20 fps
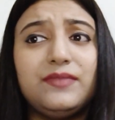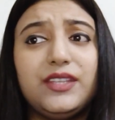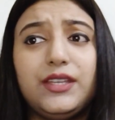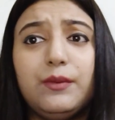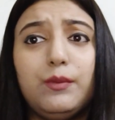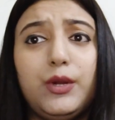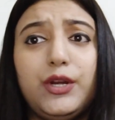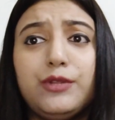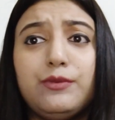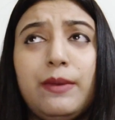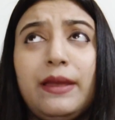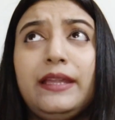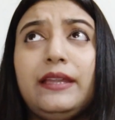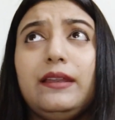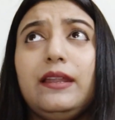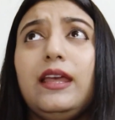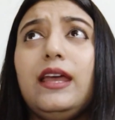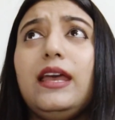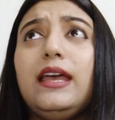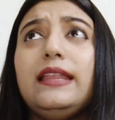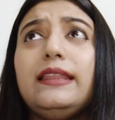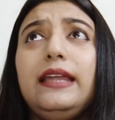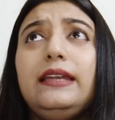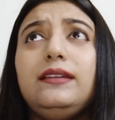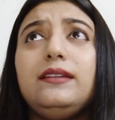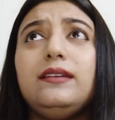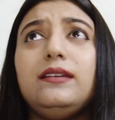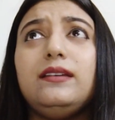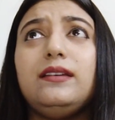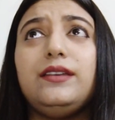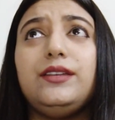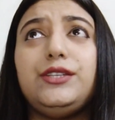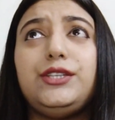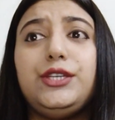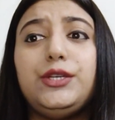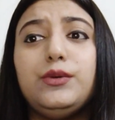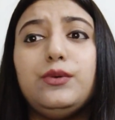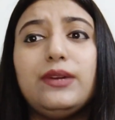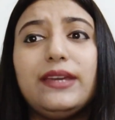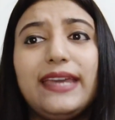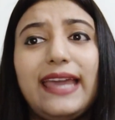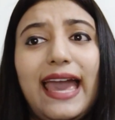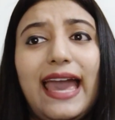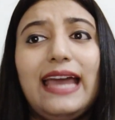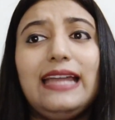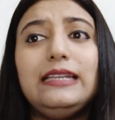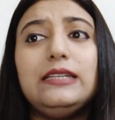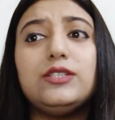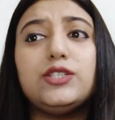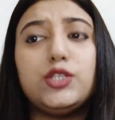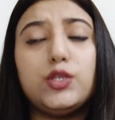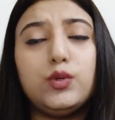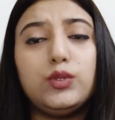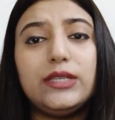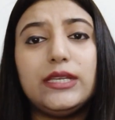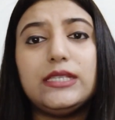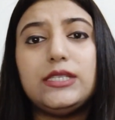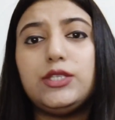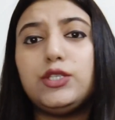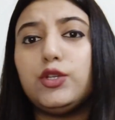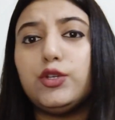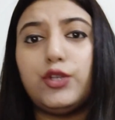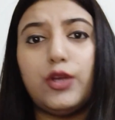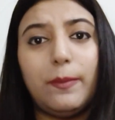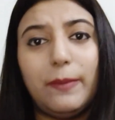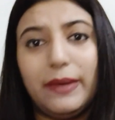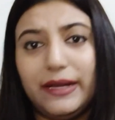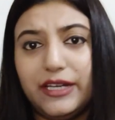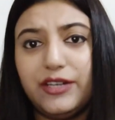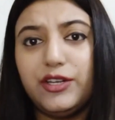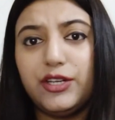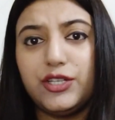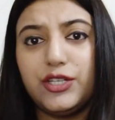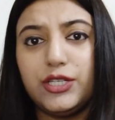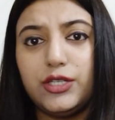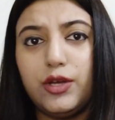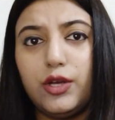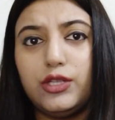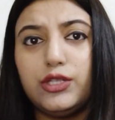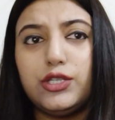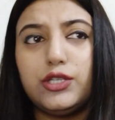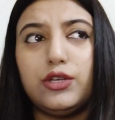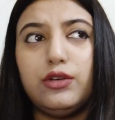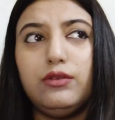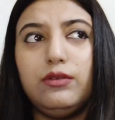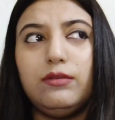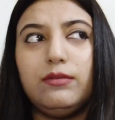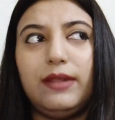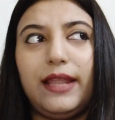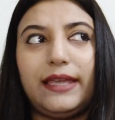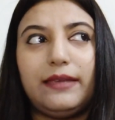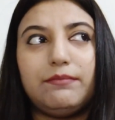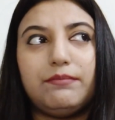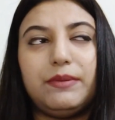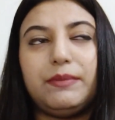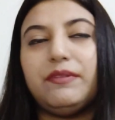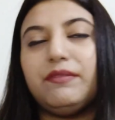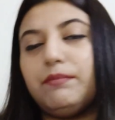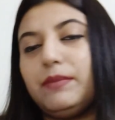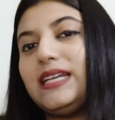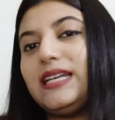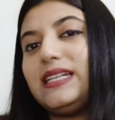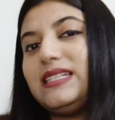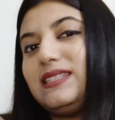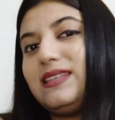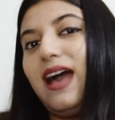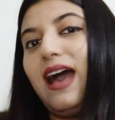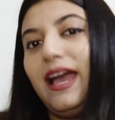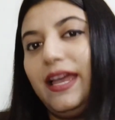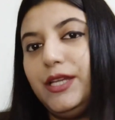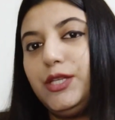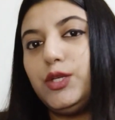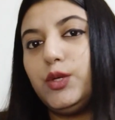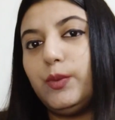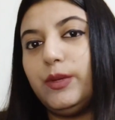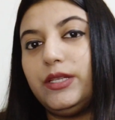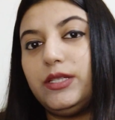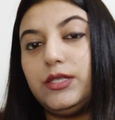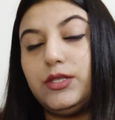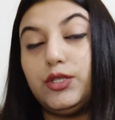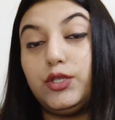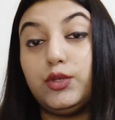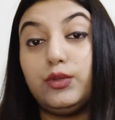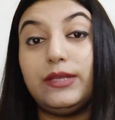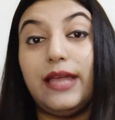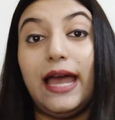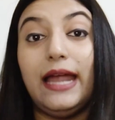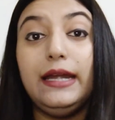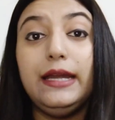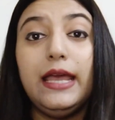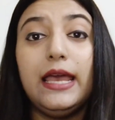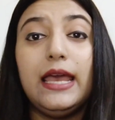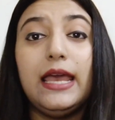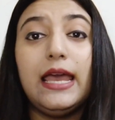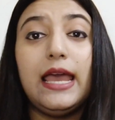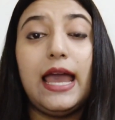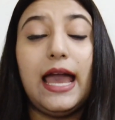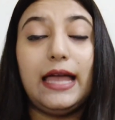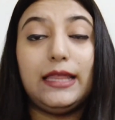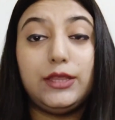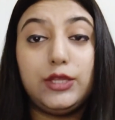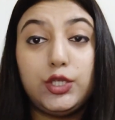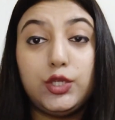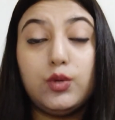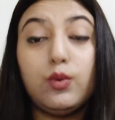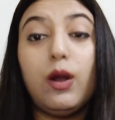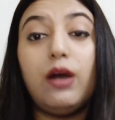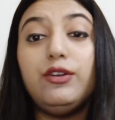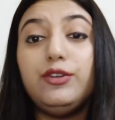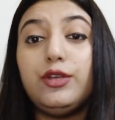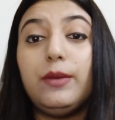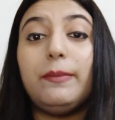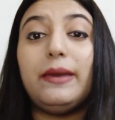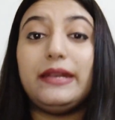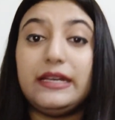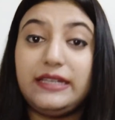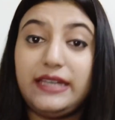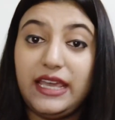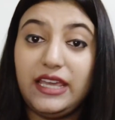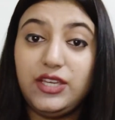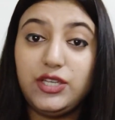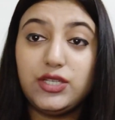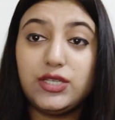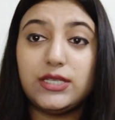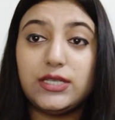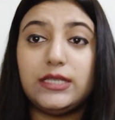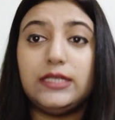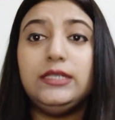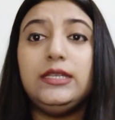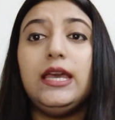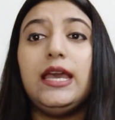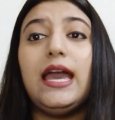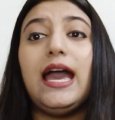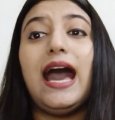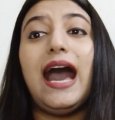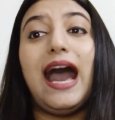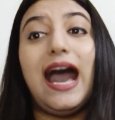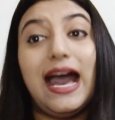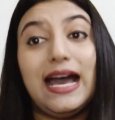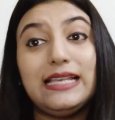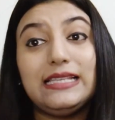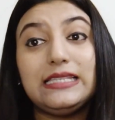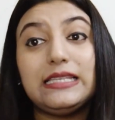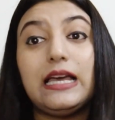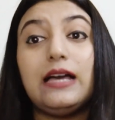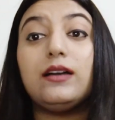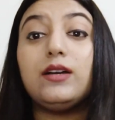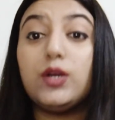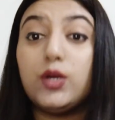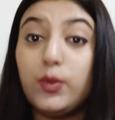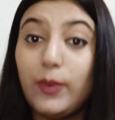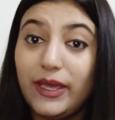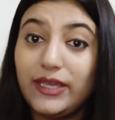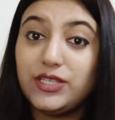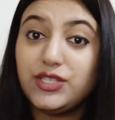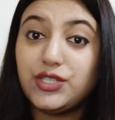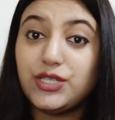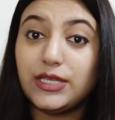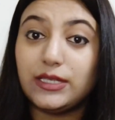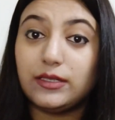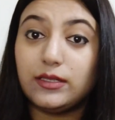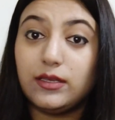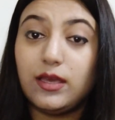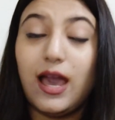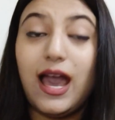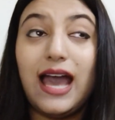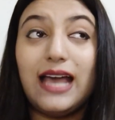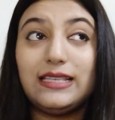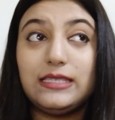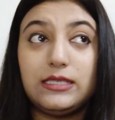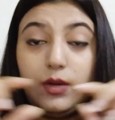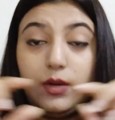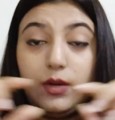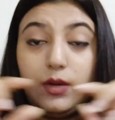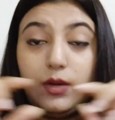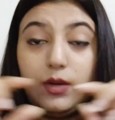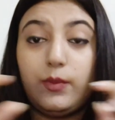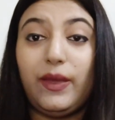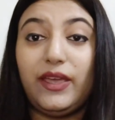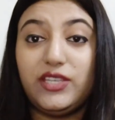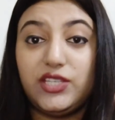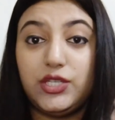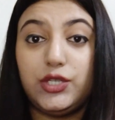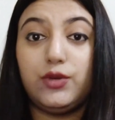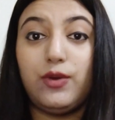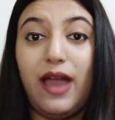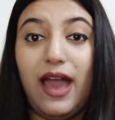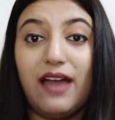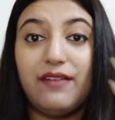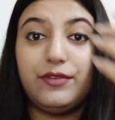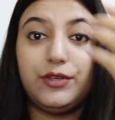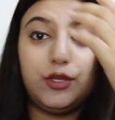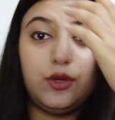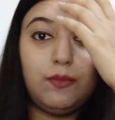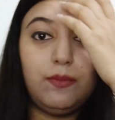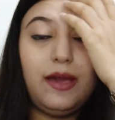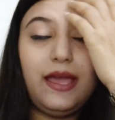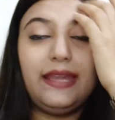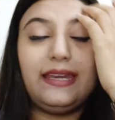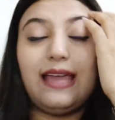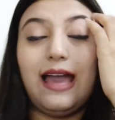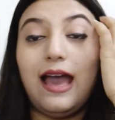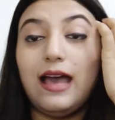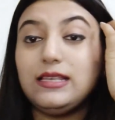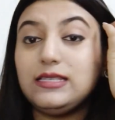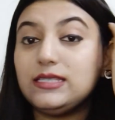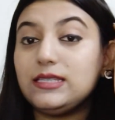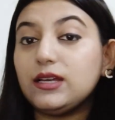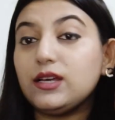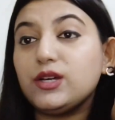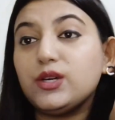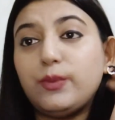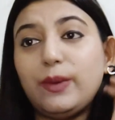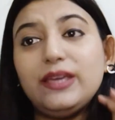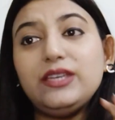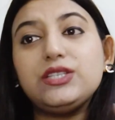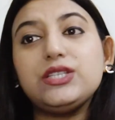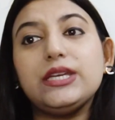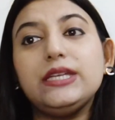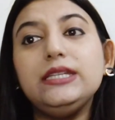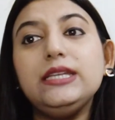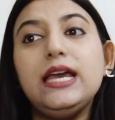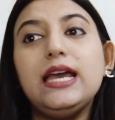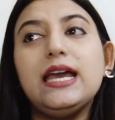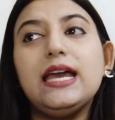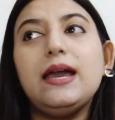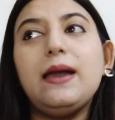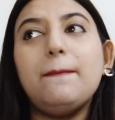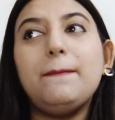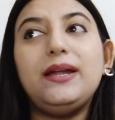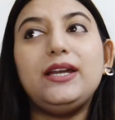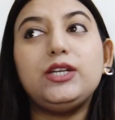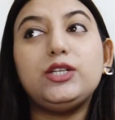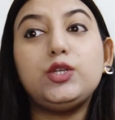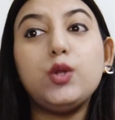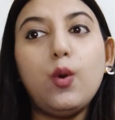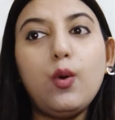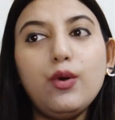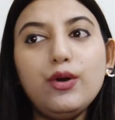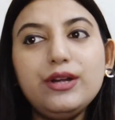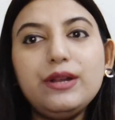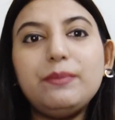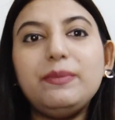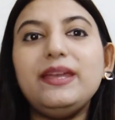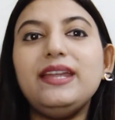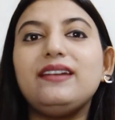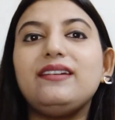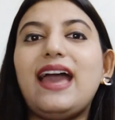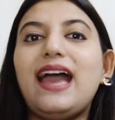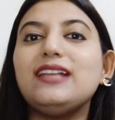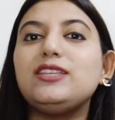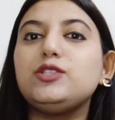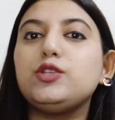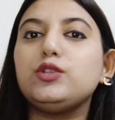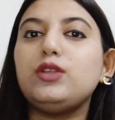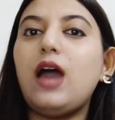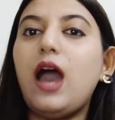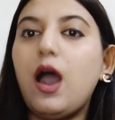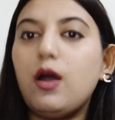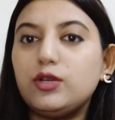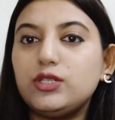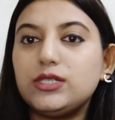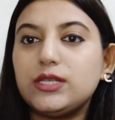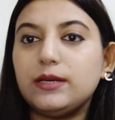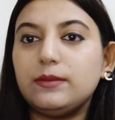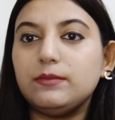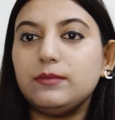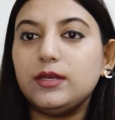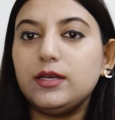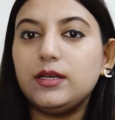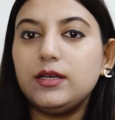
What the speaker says: What do you mean? That you can do this through your meditation also, because I do it through that. And throughout your meditation, ask a question. Ask the question you have in your mind. Ask the question, but don't be attached to the outcome.